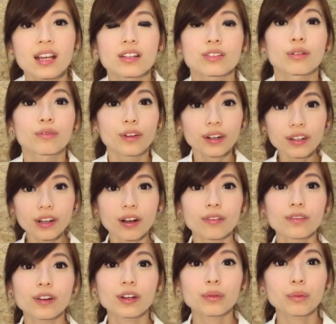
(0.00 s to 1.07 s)
So very
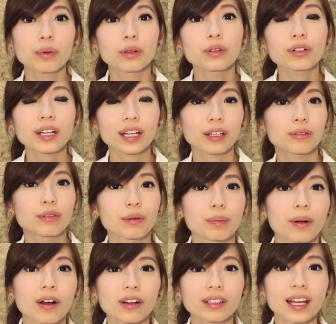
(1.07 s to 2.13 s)
often we'll look at a
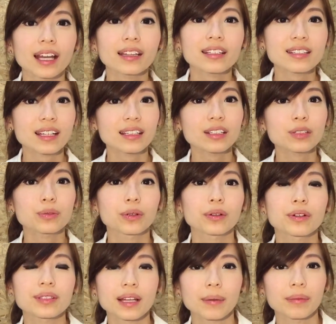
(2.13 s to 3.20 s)
report and the sentence will
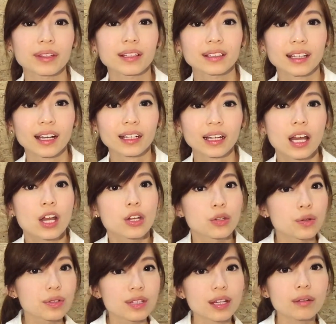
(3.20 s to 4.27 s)
go something like
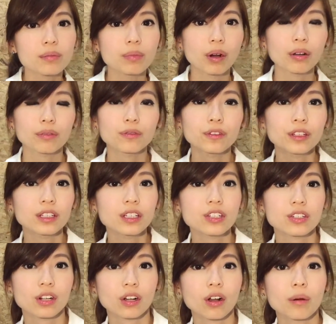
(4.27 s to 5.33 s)
Usain Bolt
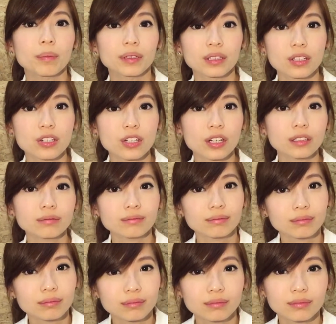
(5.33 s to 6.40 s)
finished the competition
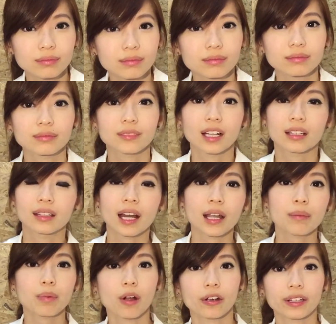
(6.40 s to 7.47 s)

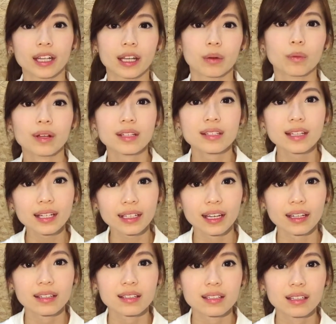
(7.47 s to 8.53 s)
9.81
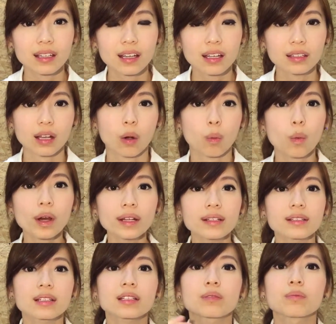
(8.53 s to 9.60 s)
seconds. Now what
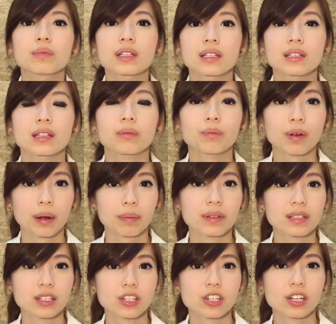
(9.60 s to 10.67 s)
is this missing
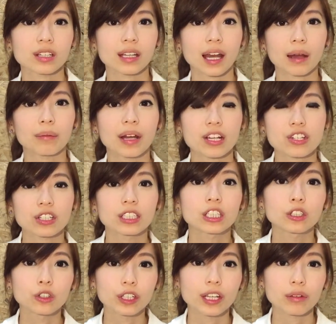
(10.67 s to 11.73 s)
preposition that I'm actually
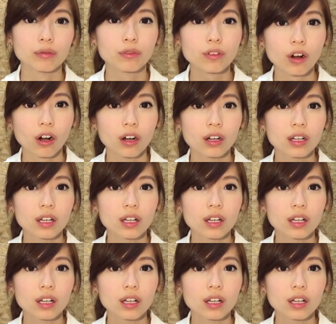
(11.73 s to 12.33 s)
looking for?